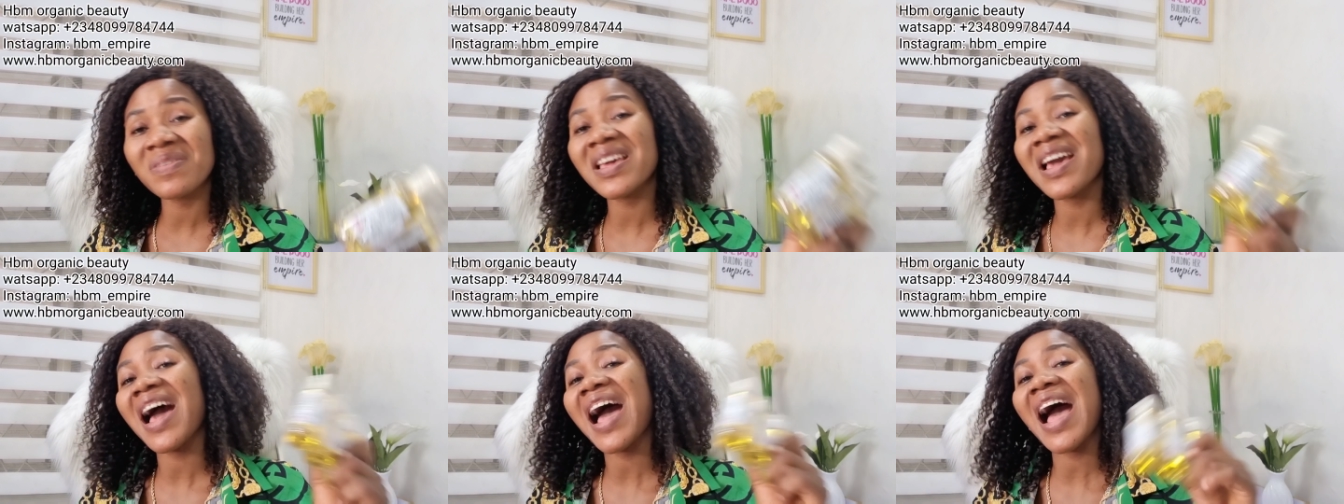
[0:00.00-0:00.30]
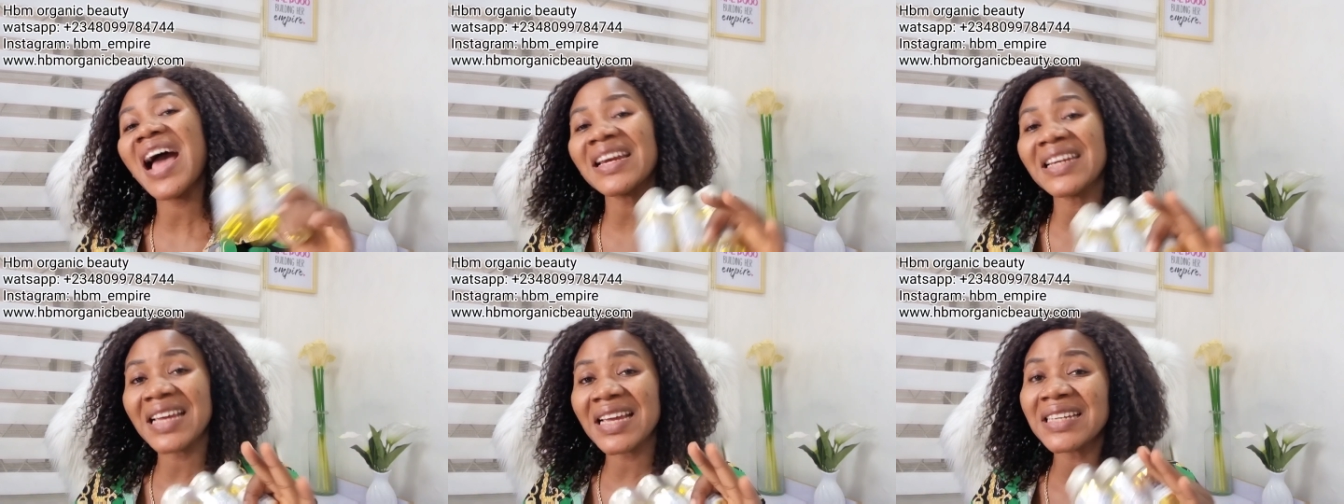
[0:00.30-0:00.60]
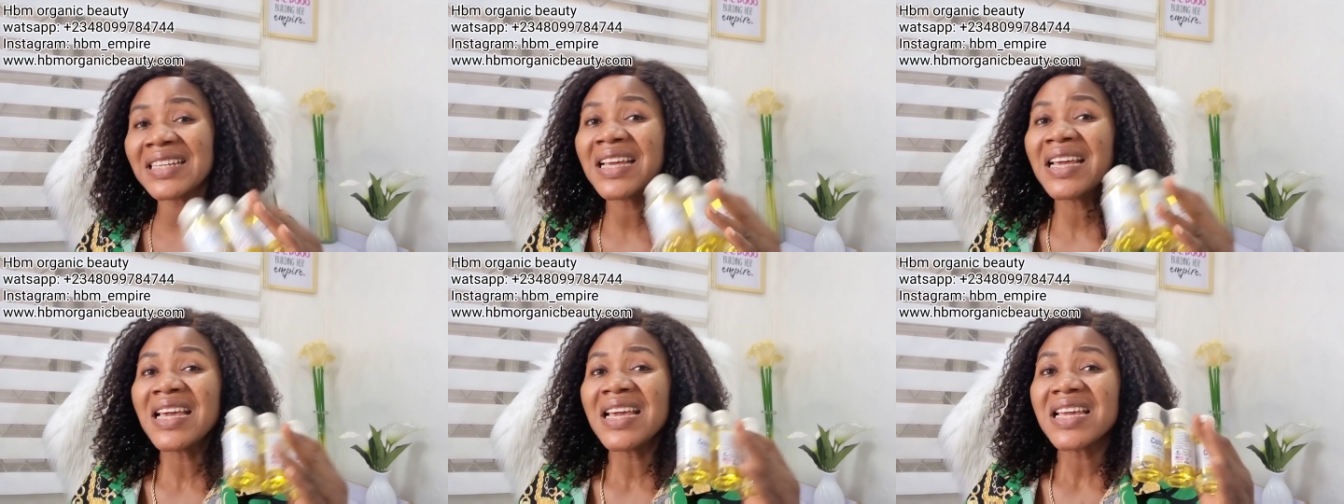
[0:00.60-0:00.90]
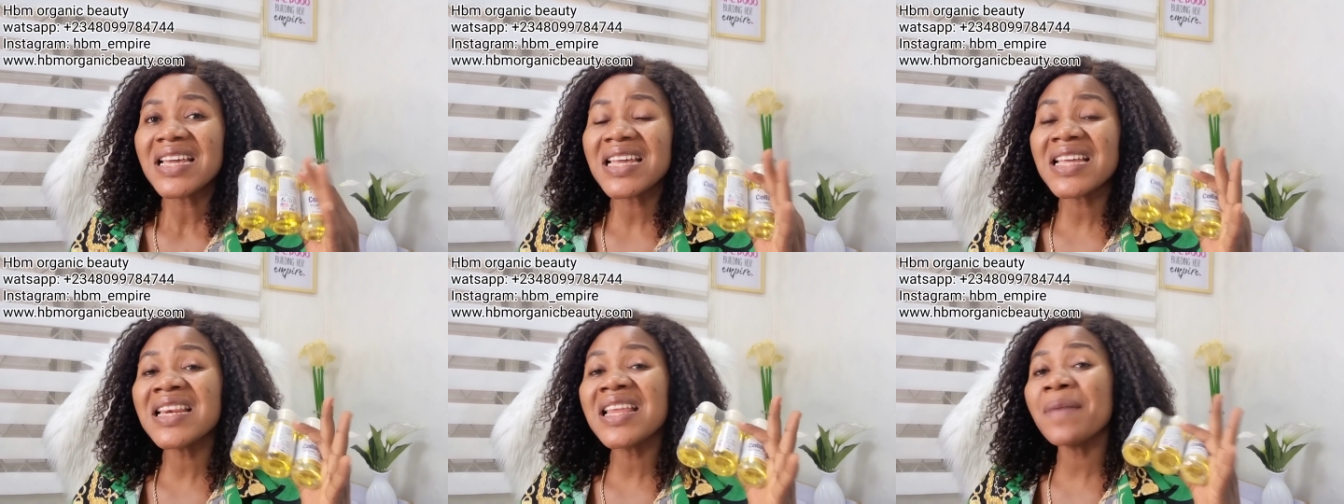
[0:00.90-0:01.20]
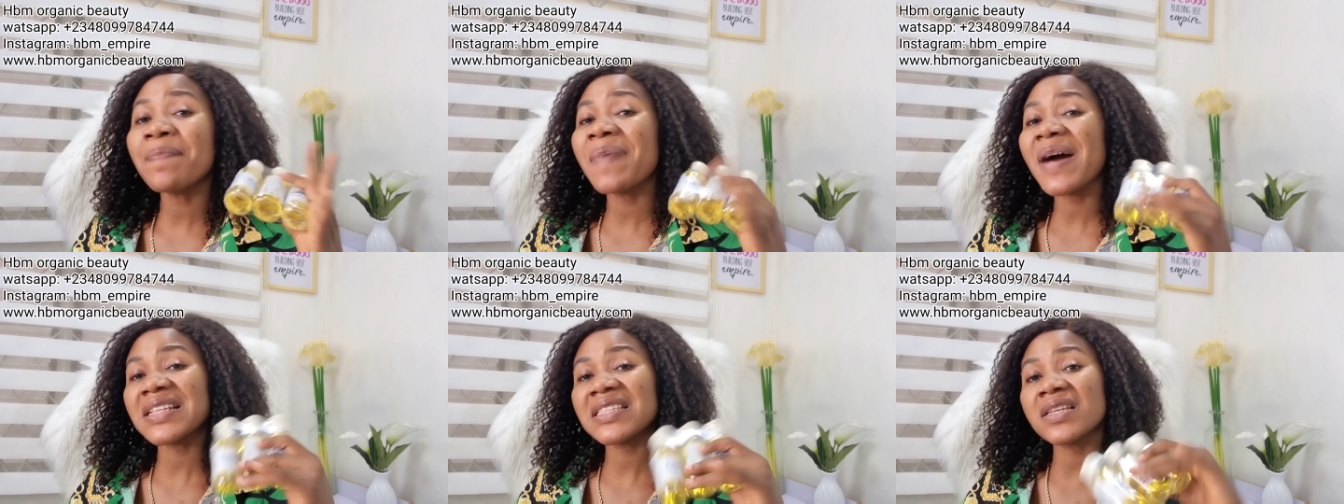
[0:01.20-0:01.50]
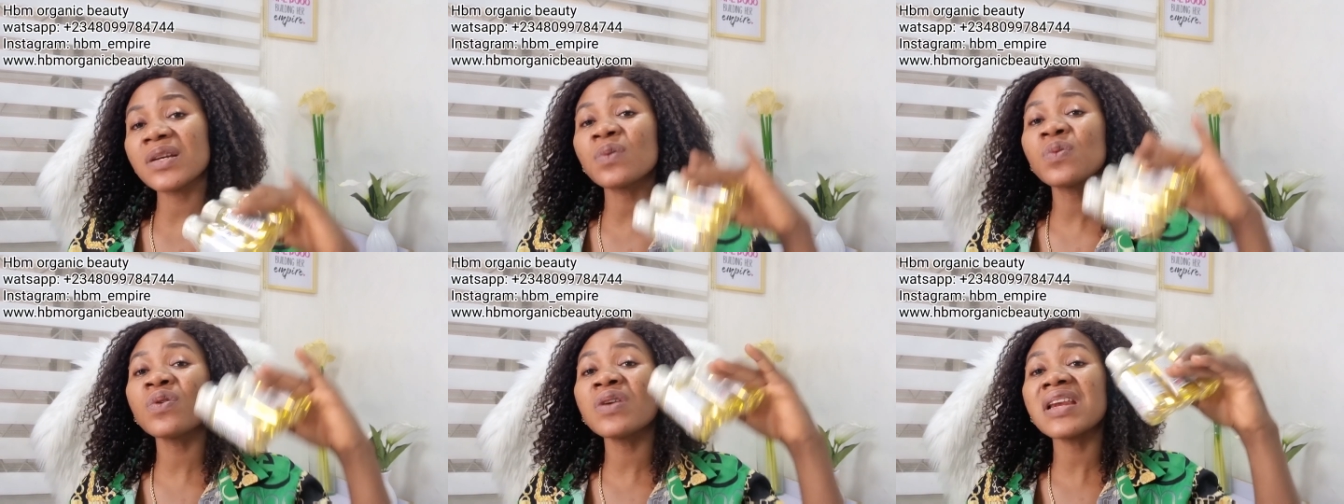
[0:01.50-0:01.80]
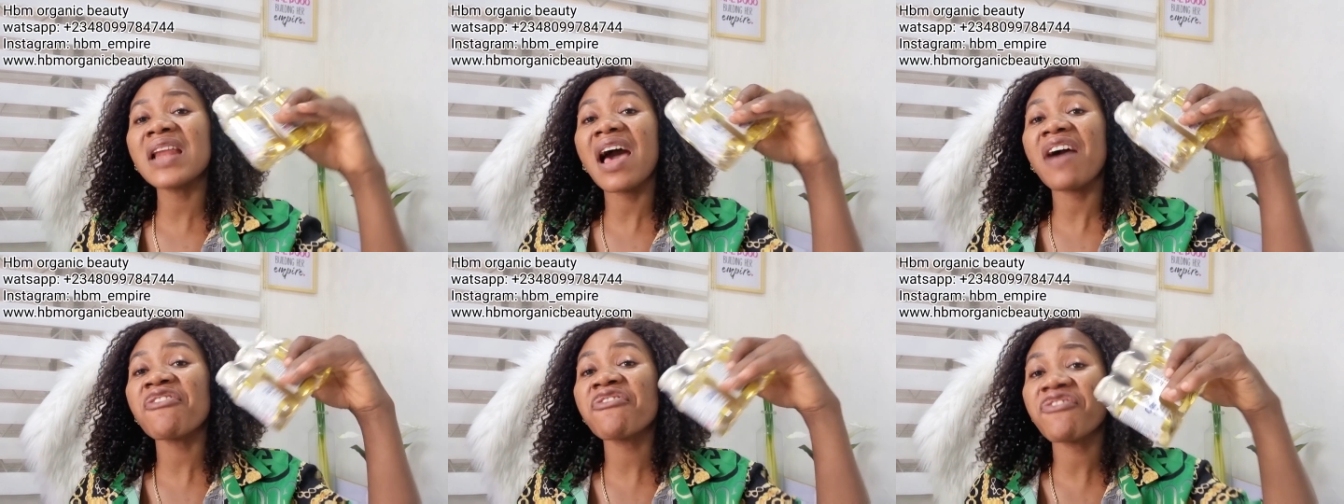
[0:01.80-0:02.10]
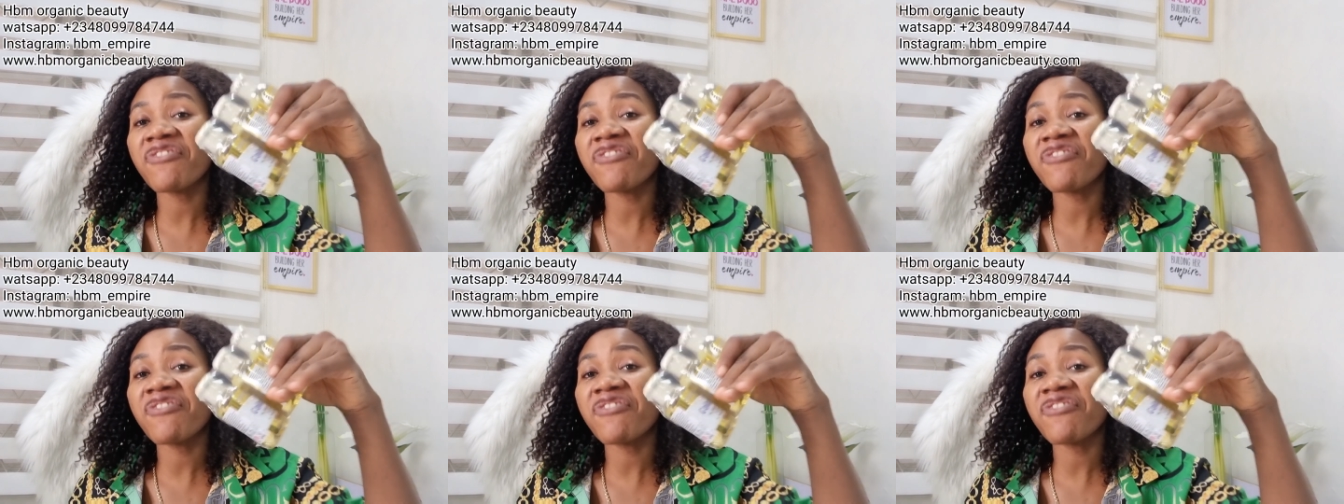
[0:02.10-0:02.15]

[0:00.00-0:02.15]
to be added in a particular